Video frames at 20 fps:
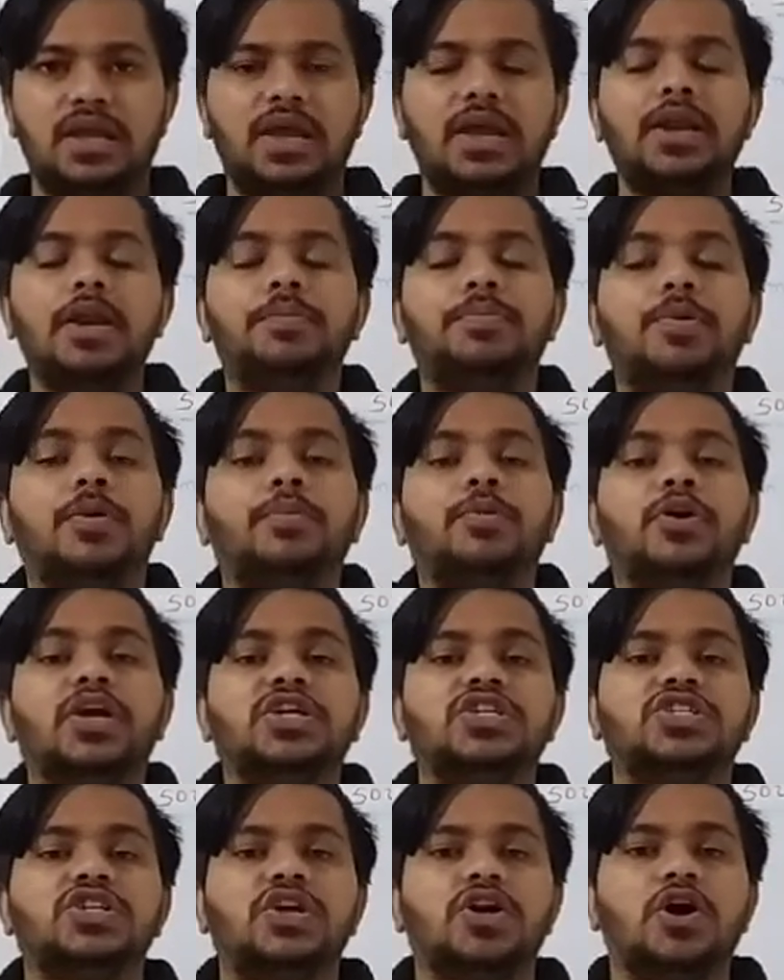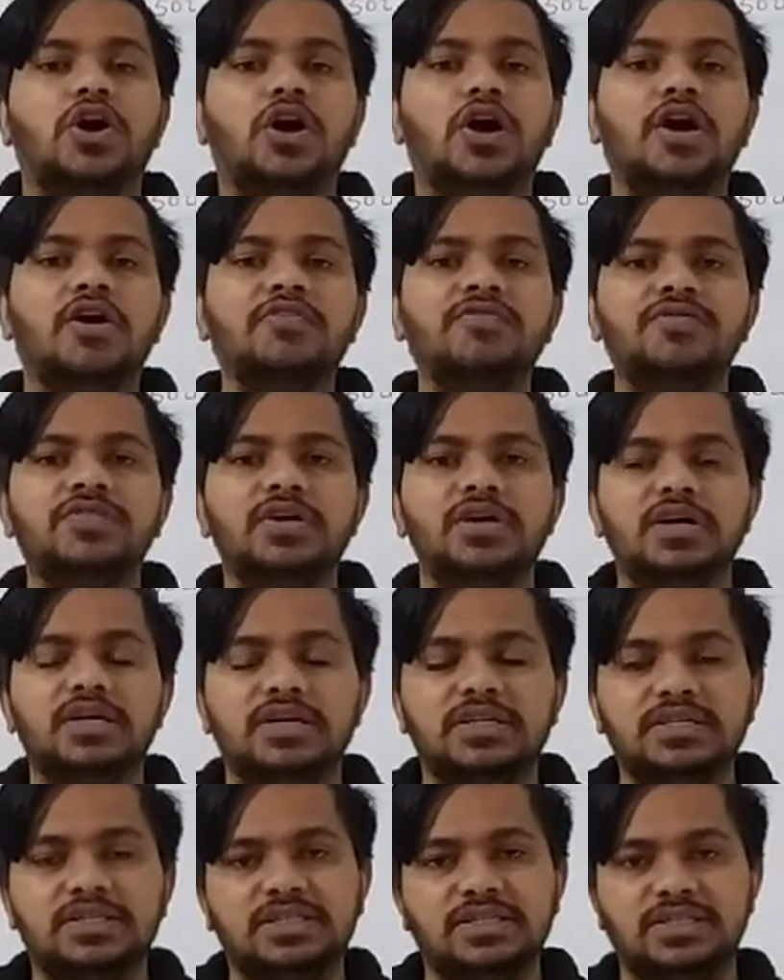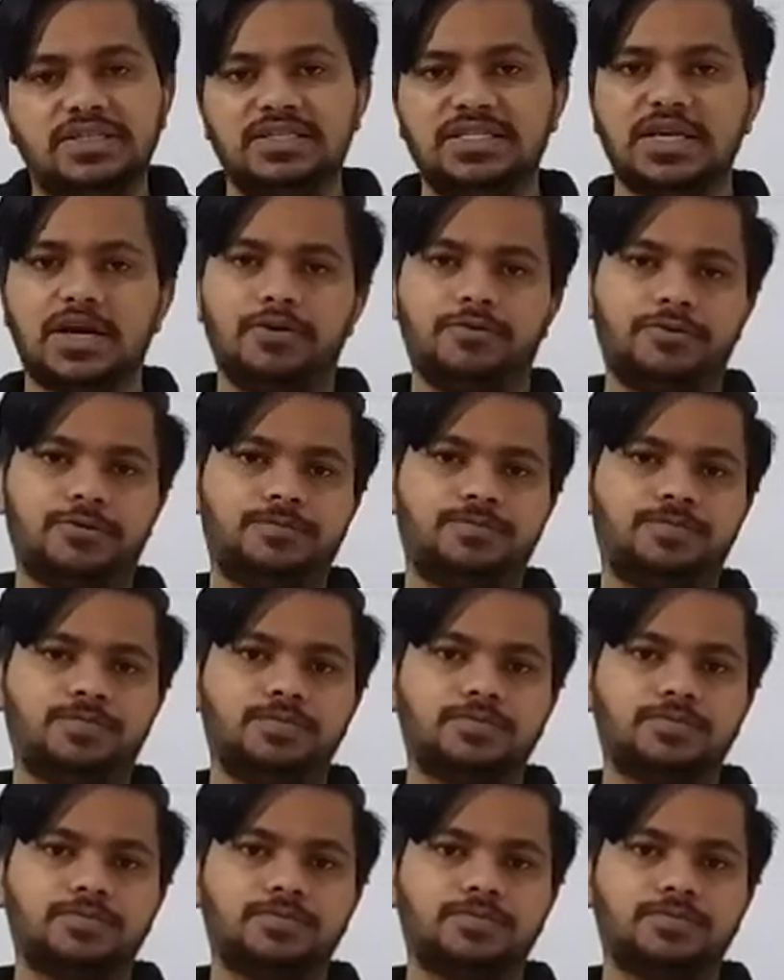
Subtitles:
in a propagation of sound.